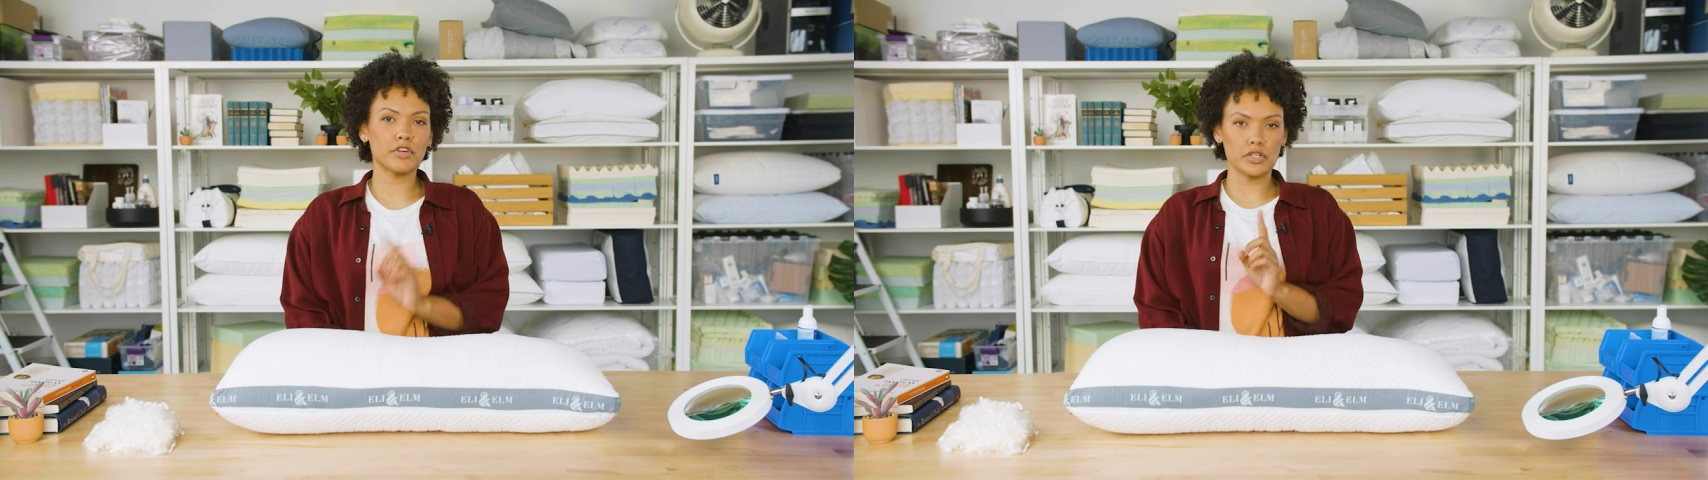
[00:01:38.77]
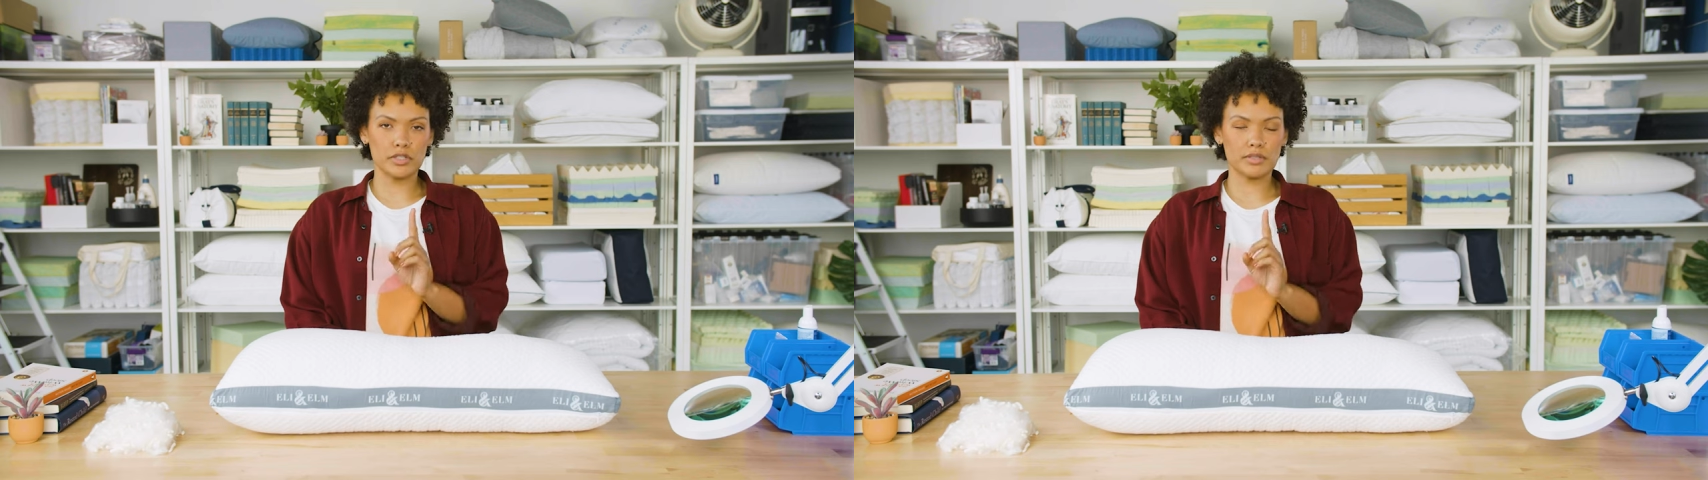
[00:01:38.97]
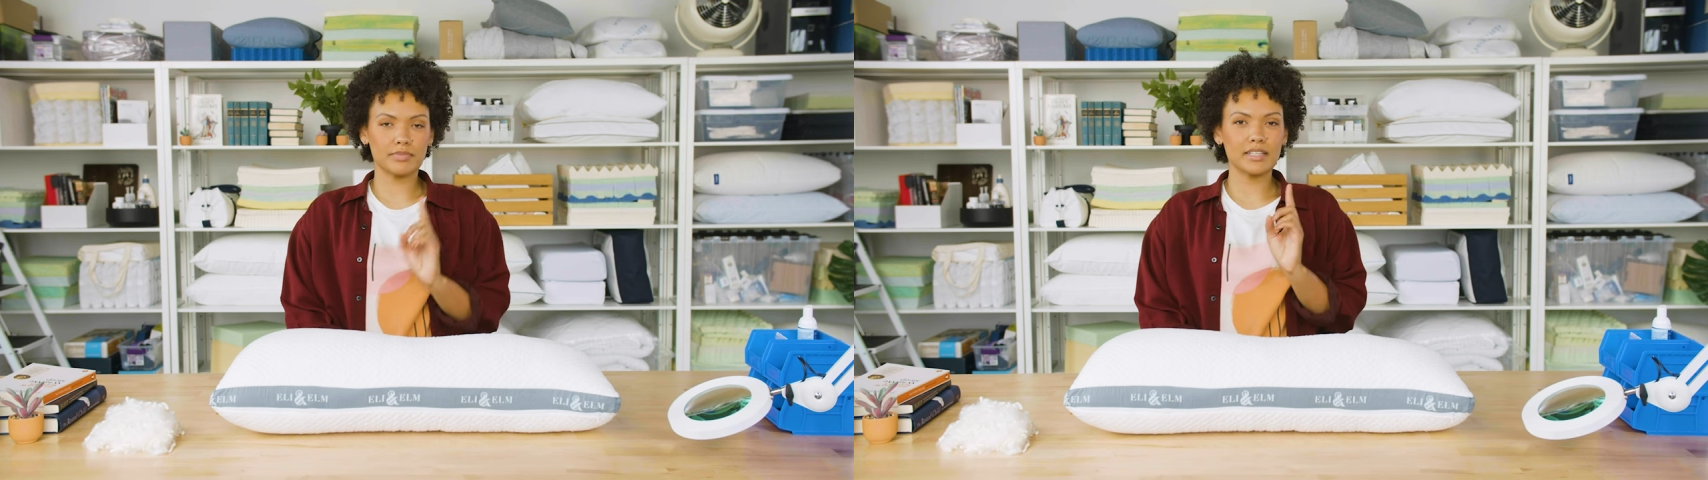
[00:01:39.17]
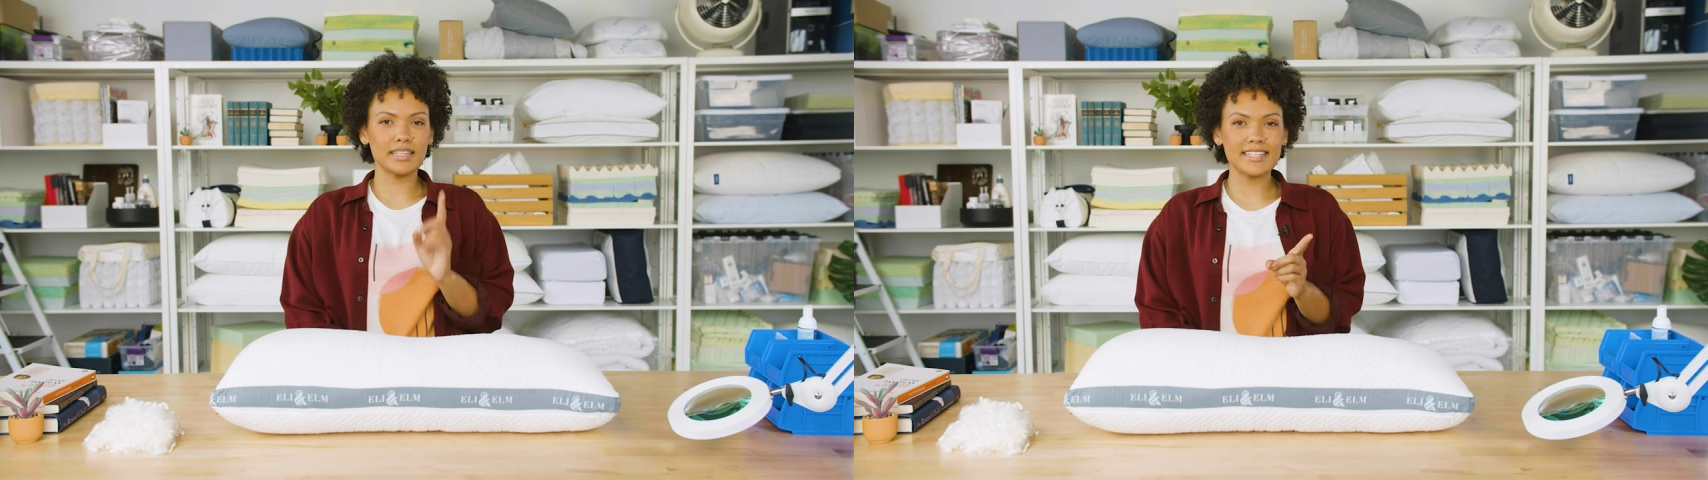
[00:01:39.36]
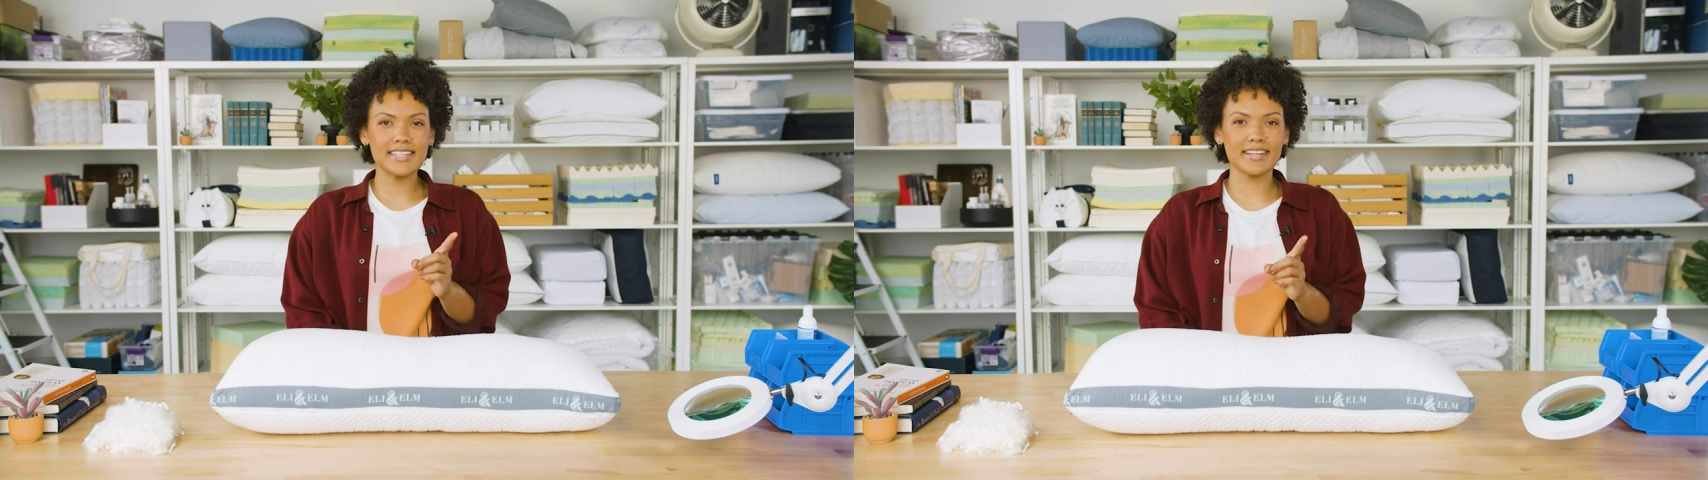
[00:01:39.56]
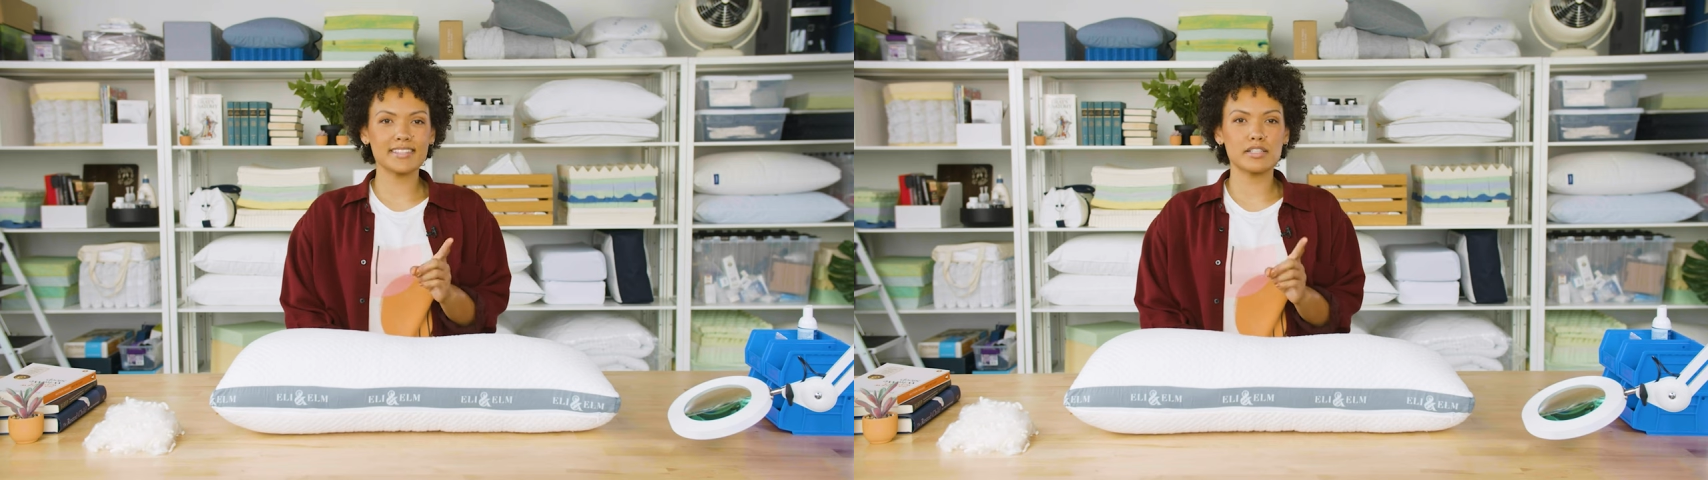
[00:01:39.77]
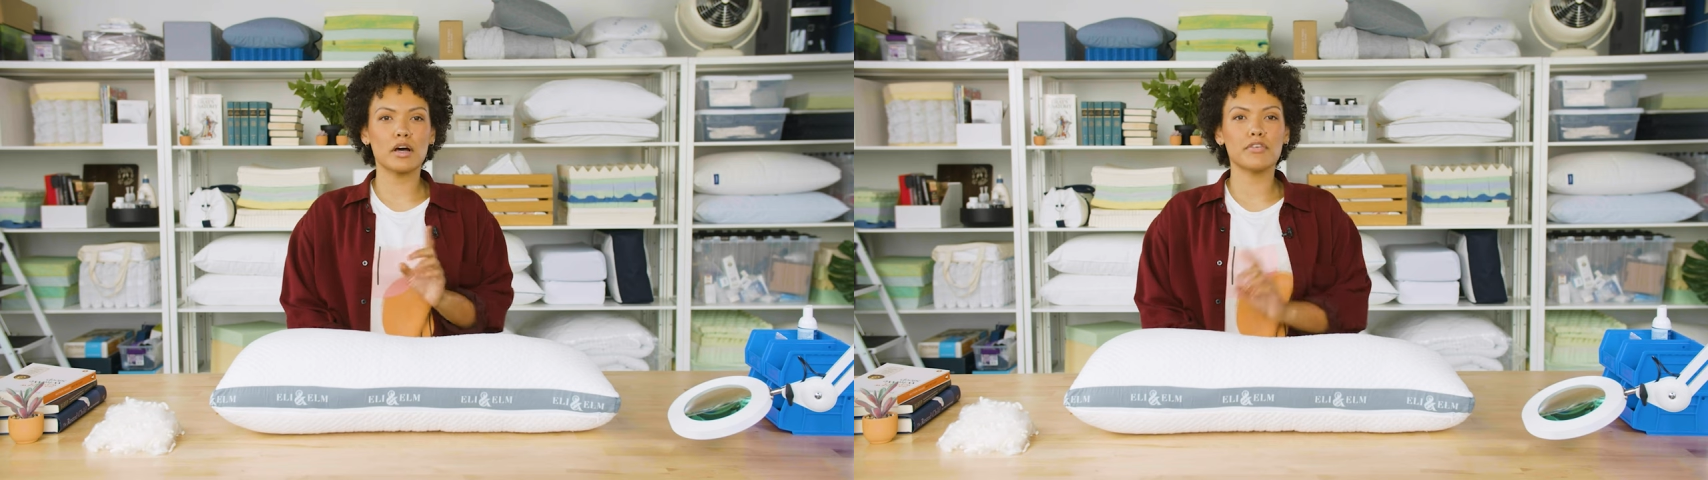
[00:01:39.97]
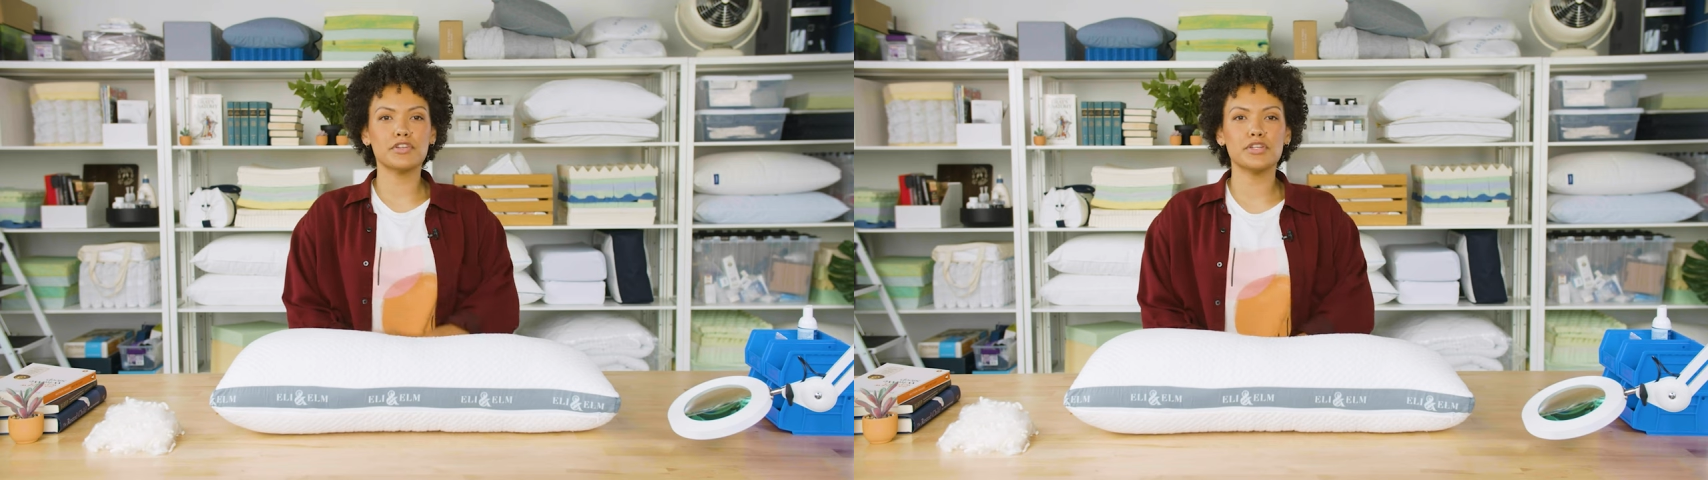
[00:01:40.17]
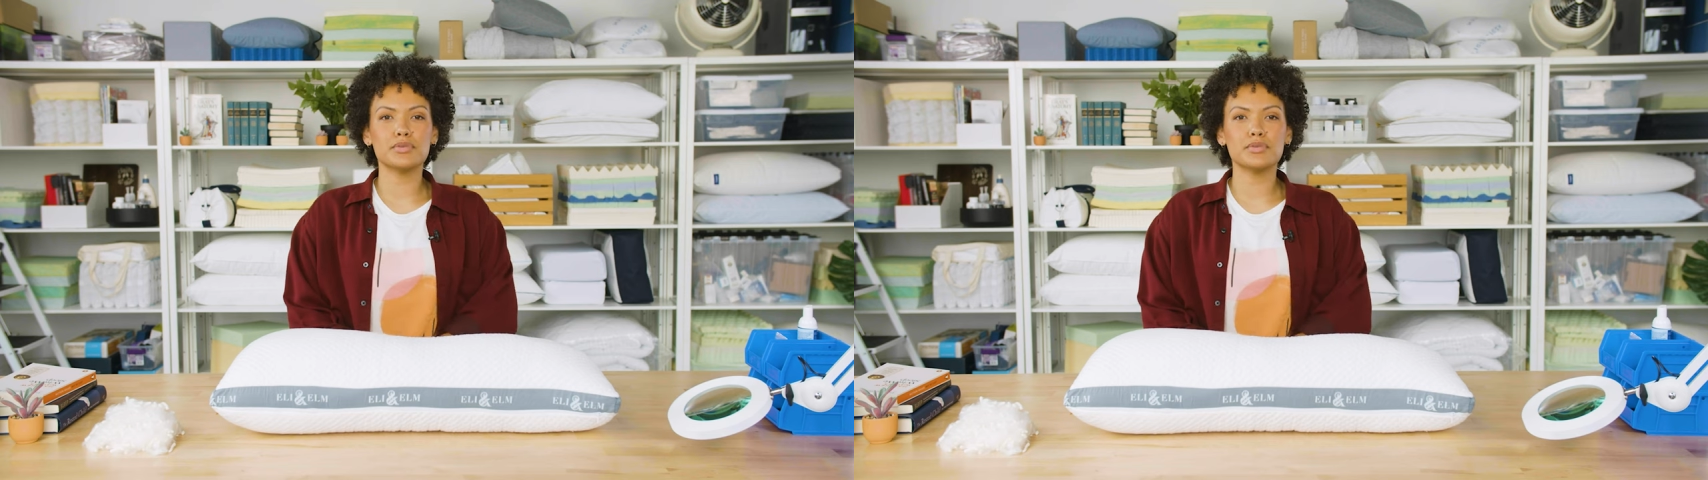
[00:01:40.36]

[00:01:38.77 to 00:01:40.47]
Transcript: First, latex is often